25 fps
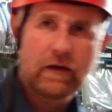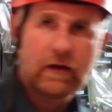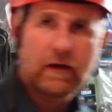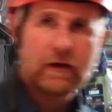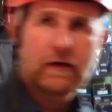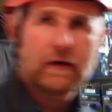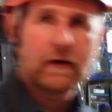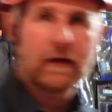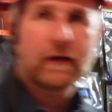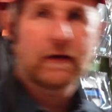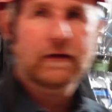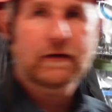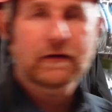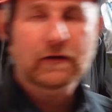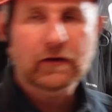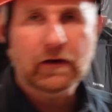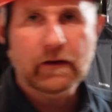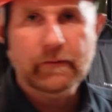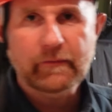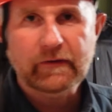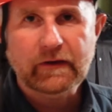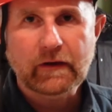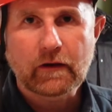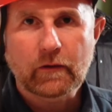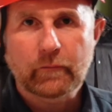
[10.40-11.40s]
in a
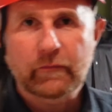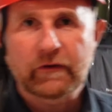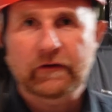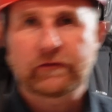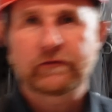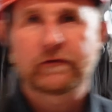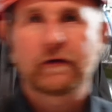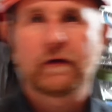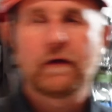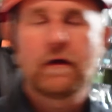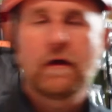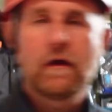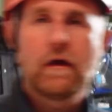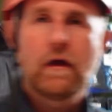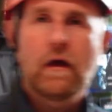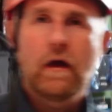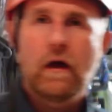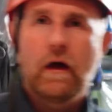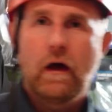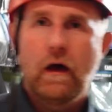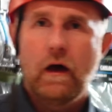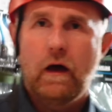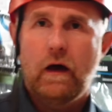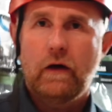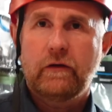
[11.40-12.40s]
climbing helmet.
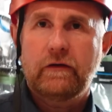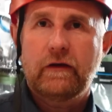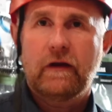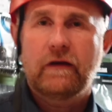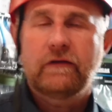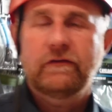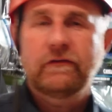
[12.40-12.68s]
Okay,